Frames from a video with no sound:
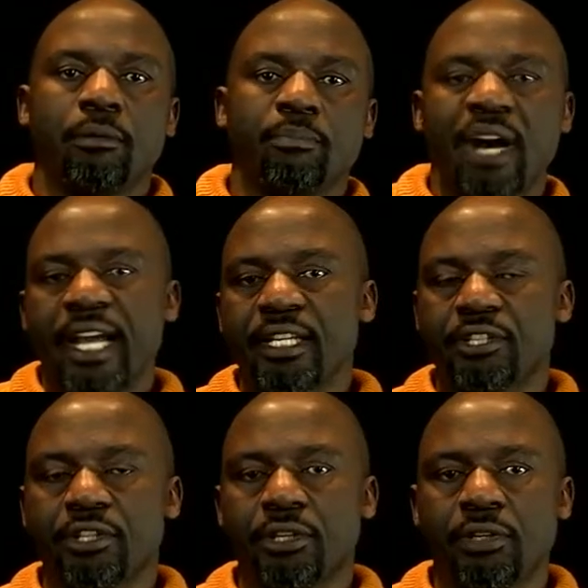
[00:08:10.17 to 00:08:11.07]
minus
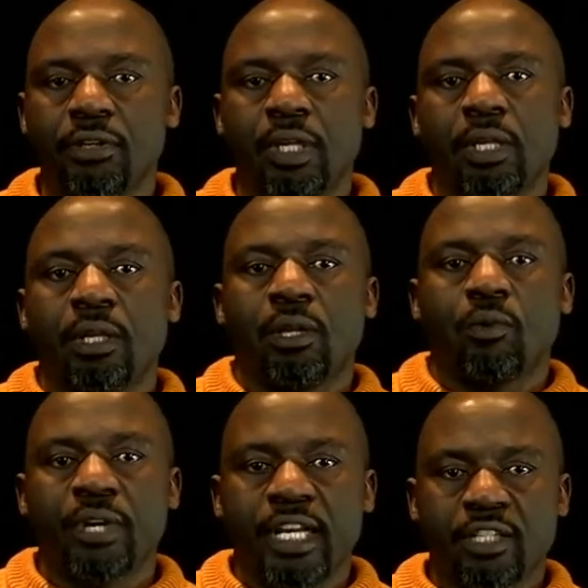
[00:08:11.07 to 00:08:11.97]
2,
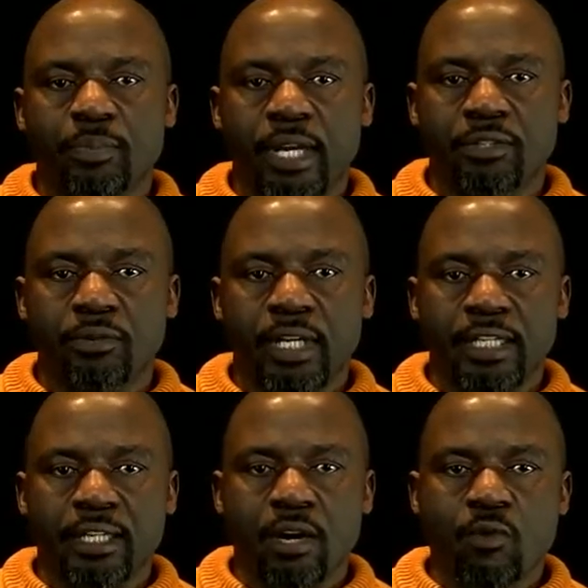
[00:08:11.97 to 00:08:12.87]
we expect to
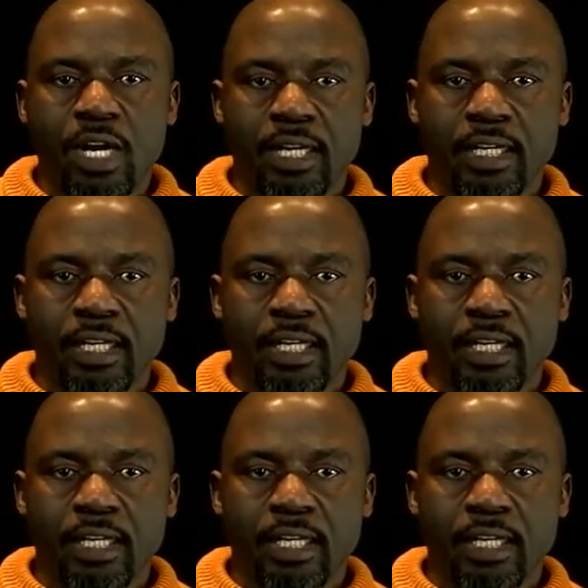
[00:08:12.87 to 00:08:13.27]
get a 1.